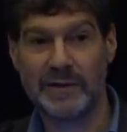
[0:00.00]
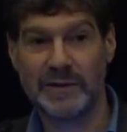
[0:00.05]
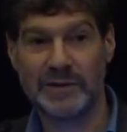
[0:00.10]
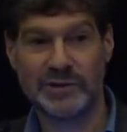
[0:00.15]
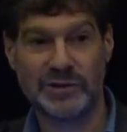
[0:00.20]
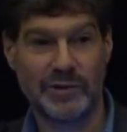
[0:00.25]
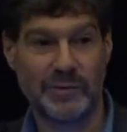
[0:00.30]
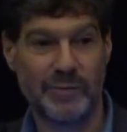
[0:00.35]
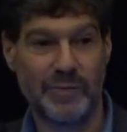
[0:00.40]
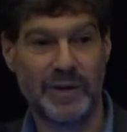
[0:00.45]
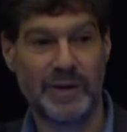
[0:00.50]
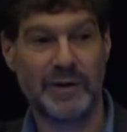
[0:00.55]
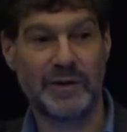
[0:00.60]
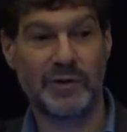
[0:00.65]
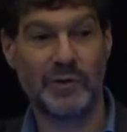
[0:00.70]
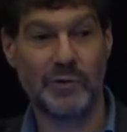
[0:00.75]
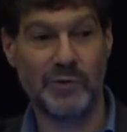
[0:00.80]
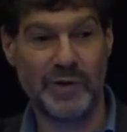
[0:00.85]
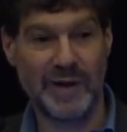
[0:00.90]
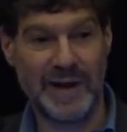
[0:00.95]
should be
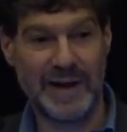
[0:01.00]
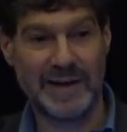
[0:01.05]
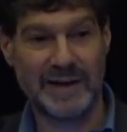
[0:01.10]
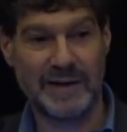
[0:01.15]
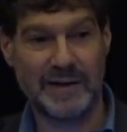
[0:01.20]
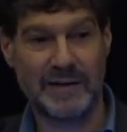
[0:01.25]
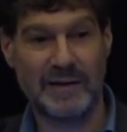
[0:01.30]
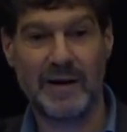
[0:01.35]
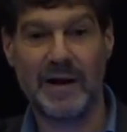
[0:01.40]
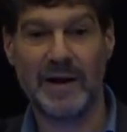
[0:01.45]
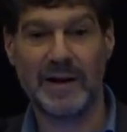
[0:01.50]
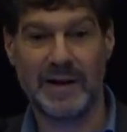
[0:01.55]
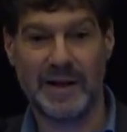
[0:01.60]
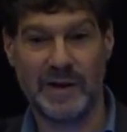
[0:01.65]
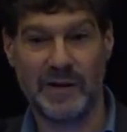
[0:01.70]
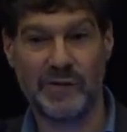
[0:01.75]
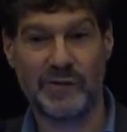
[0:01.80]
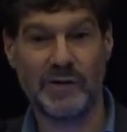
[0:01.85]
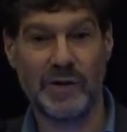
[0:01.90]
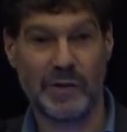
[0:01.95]
united
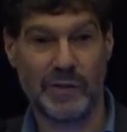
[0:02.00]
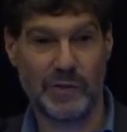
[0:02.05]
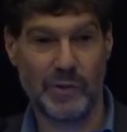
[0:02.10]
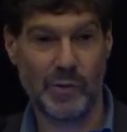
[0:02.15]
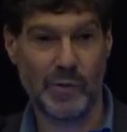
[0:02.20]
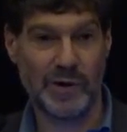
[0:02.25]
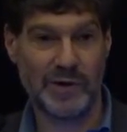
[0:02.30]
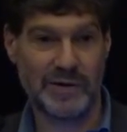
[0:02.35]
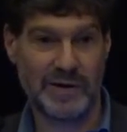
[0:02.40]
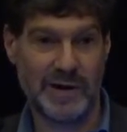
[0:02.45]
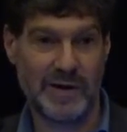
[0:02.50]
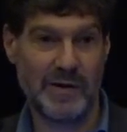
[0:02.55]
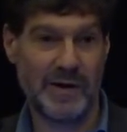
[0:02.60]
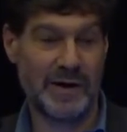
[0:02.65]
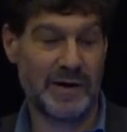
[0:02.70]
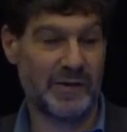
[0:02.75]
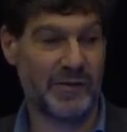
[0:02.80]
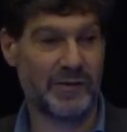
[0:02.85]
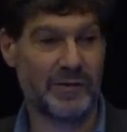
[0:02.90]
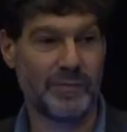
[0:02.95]
against
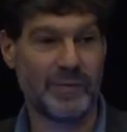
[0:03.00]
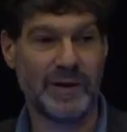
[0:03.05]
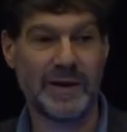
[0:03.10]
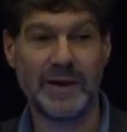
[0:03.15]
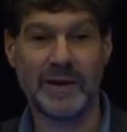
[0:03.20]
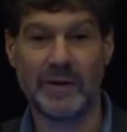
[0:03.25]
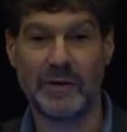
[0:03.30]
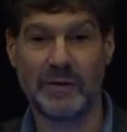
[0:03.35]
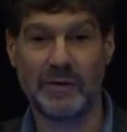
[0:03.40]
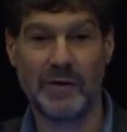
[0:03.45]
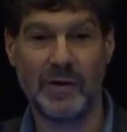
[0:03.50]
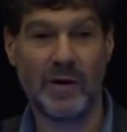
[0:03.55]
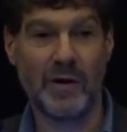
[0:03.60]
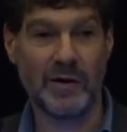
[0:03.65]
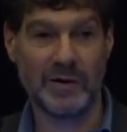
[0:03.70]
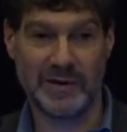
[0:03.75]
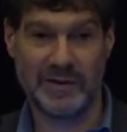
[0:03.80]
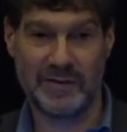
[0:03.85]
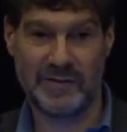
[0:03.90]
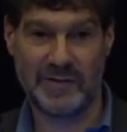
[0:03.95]
authoritarianism in
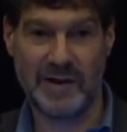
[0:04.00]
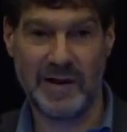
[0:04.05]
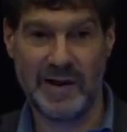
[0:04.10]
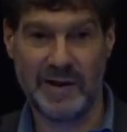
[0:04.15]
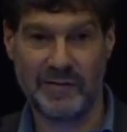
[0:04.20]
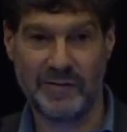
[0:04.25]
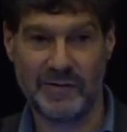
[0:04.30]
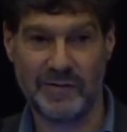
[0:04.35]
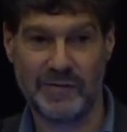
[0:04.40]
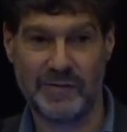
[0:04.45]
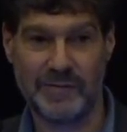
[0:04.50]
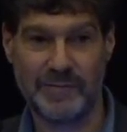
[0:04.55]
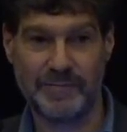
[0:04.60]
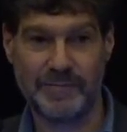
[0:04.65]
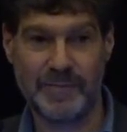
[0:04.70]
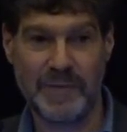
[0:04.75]
all its guises.